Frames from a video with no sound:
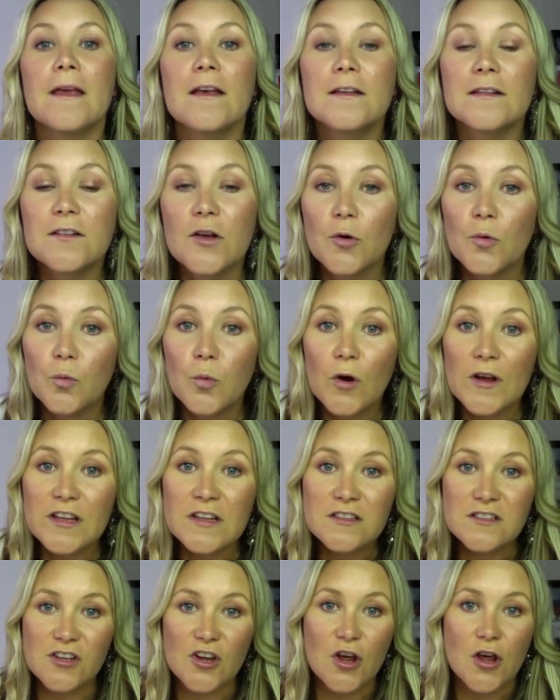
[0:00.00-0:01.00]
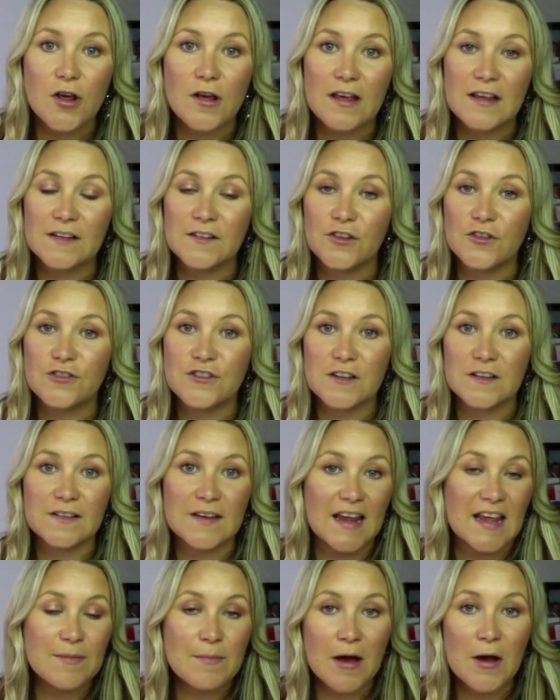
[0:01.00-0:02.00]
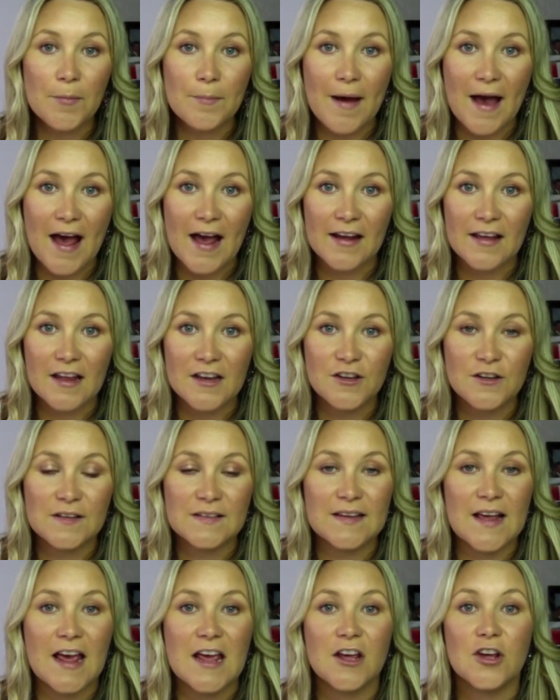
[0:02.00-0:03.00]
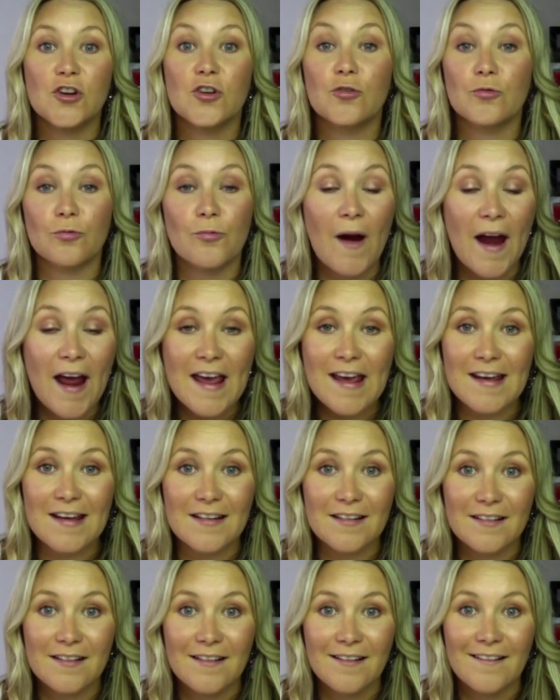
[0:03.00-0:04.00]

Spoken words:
So what you do is you just email back and you say, great,